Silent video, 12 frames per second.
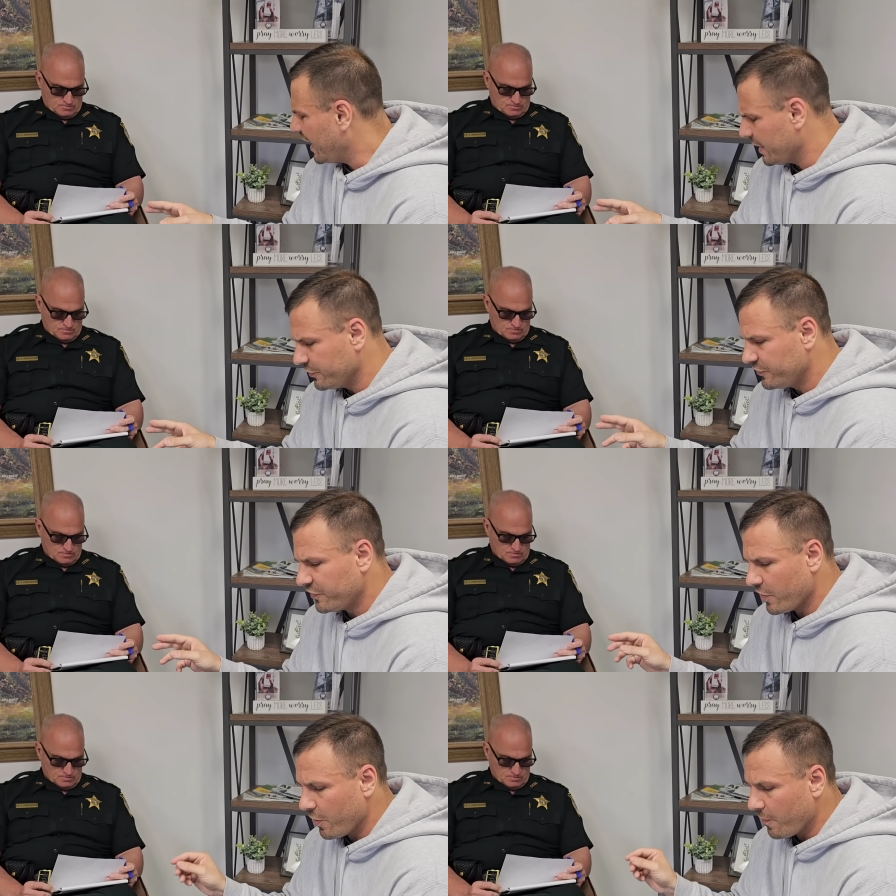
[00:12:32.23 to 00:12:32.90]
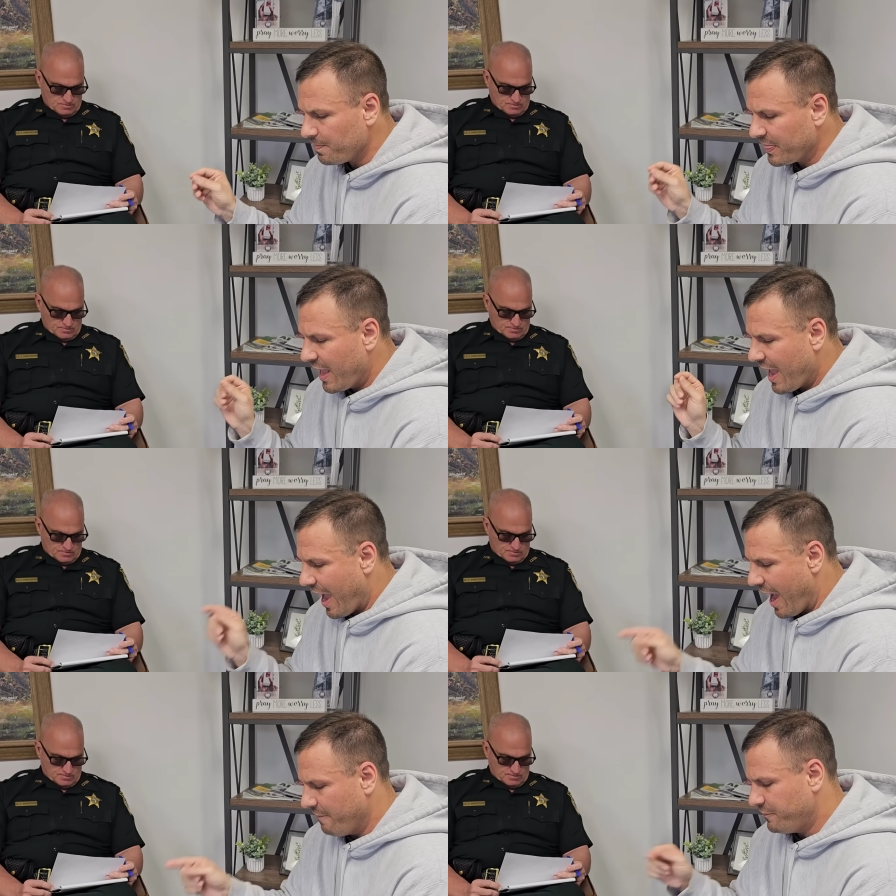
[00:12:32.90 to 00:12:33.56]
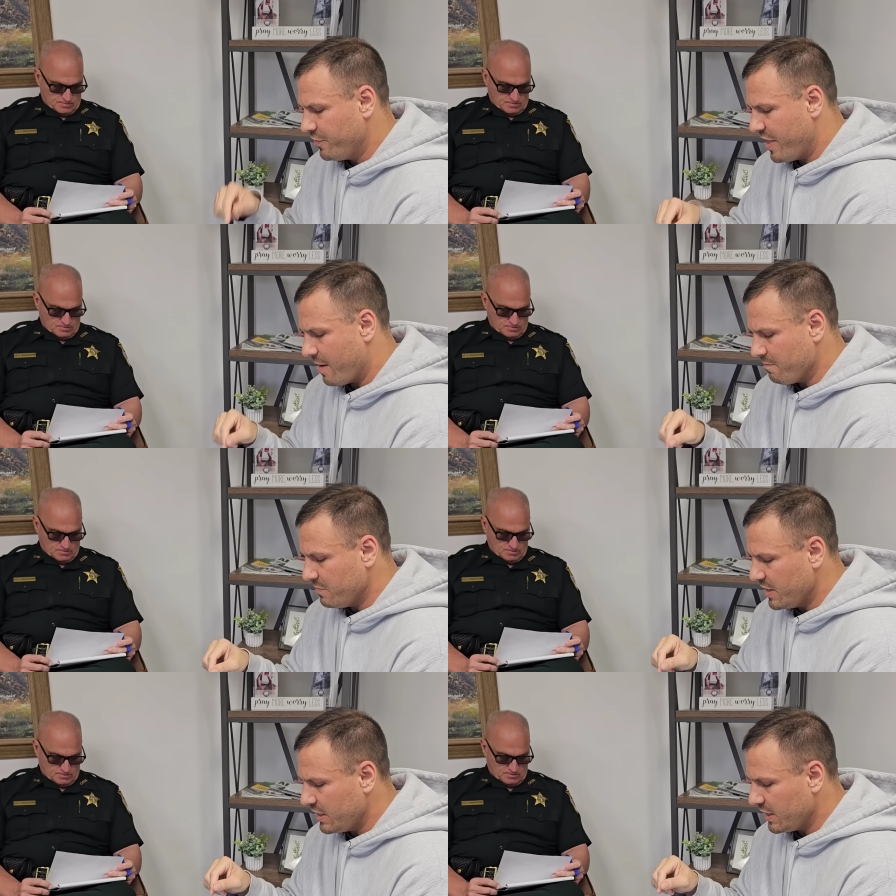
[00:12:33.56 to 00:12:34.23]
Speaker 1: And so after that
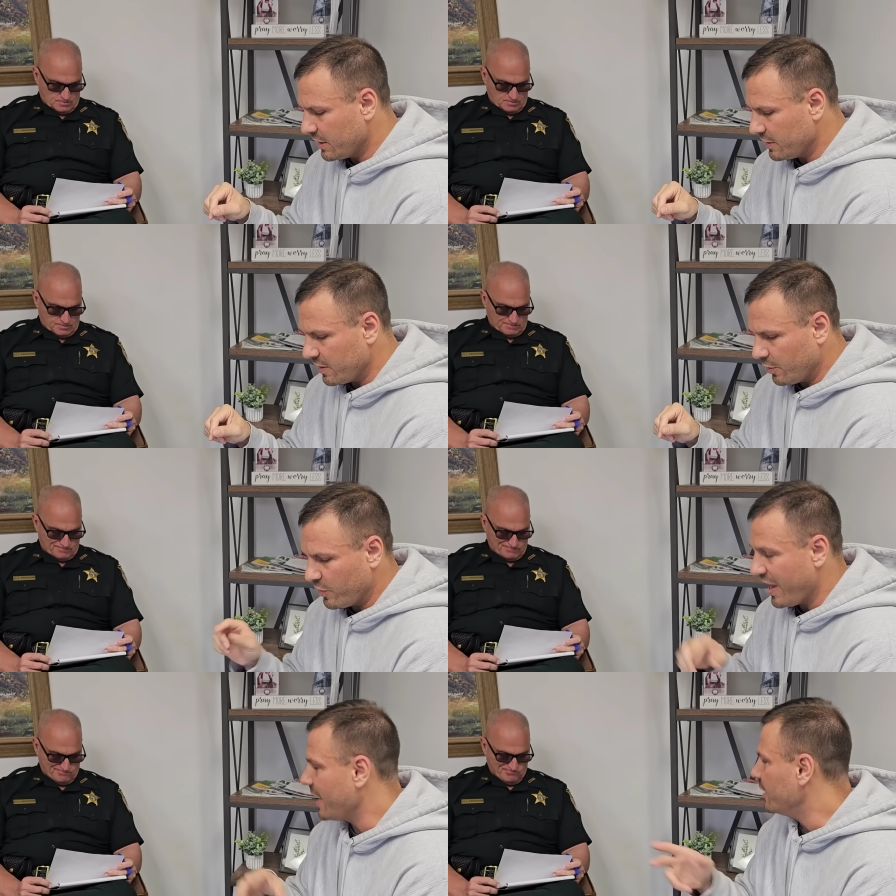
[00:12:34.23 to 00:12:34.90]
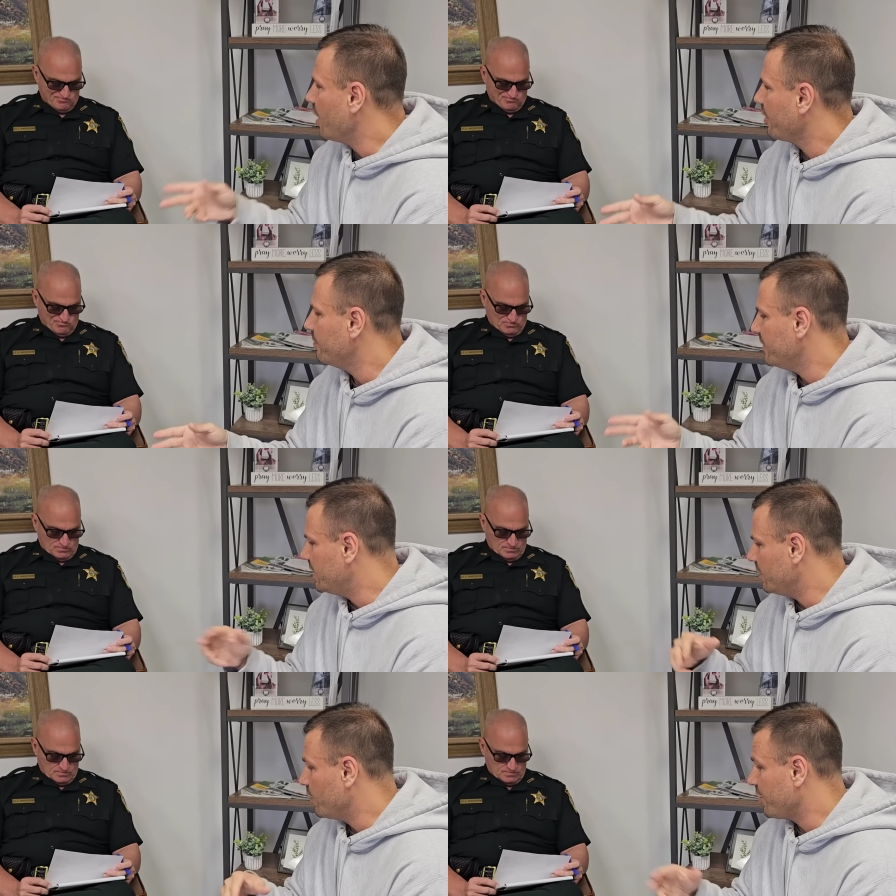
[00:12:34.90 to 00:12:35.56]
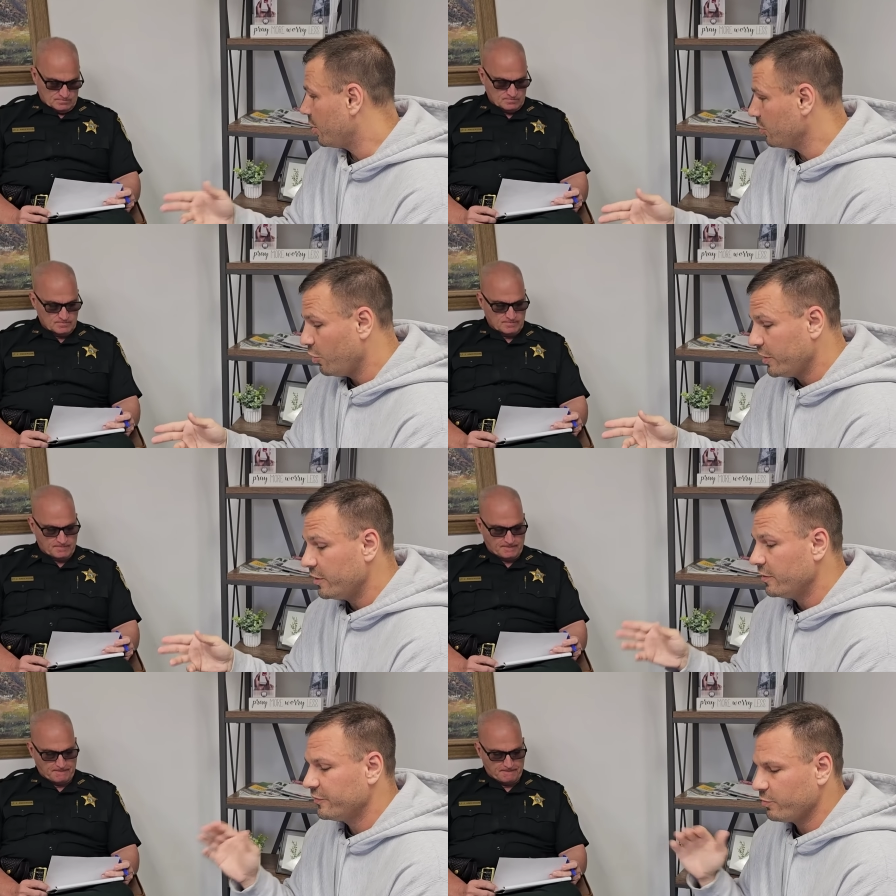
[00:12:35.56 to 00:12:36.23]
meeting, we had another meeting with our
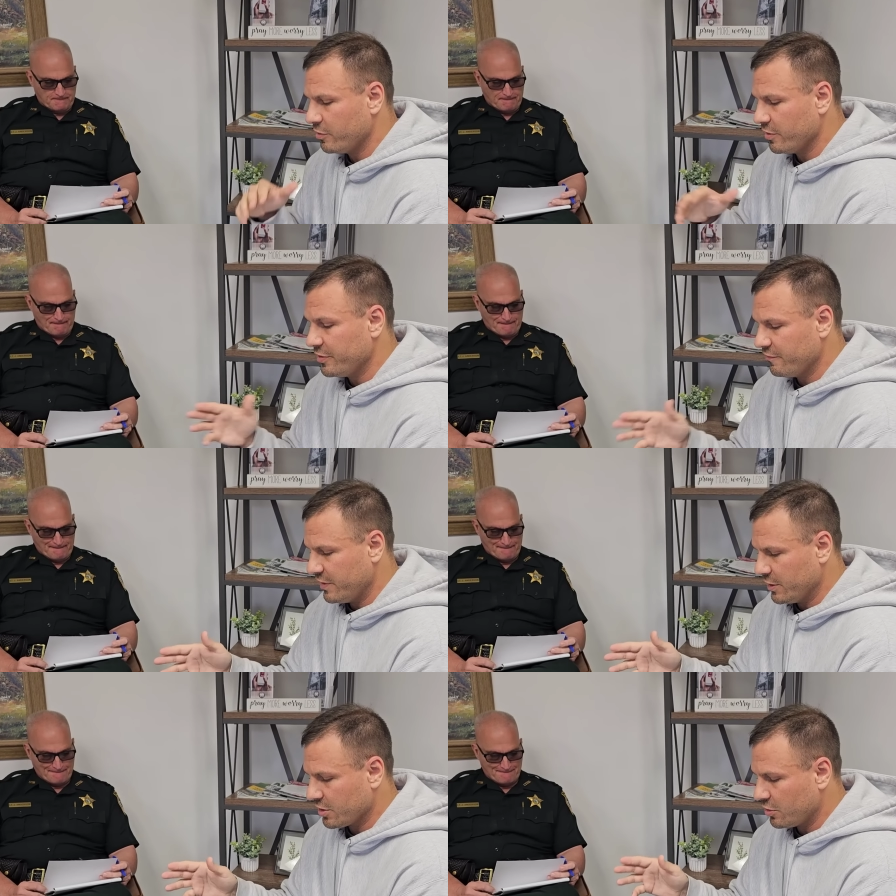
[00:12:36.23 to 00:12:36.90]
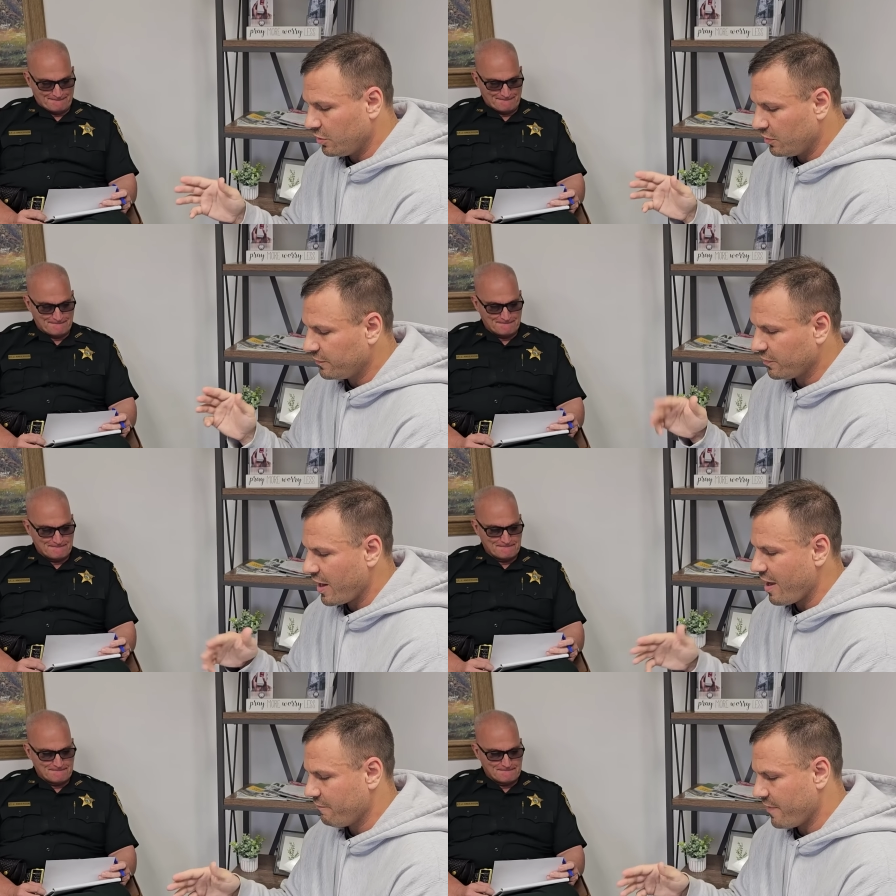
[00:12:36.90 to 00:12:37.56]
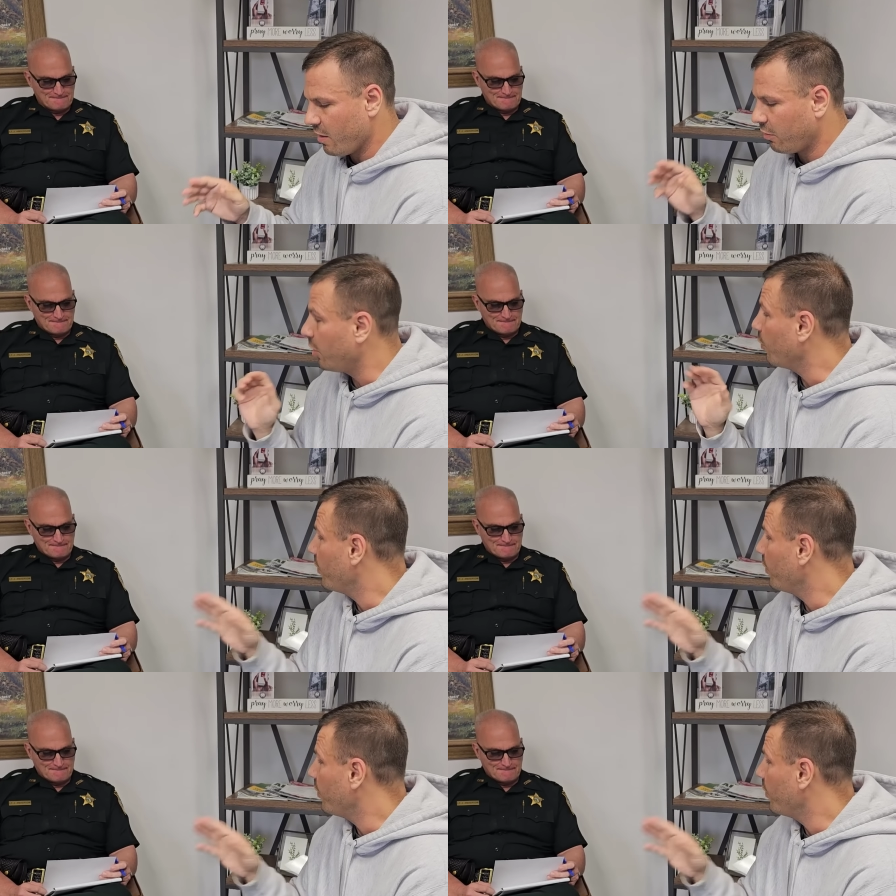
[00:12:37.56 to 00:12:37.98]
lawyers. We were in the vehicle for a half hour.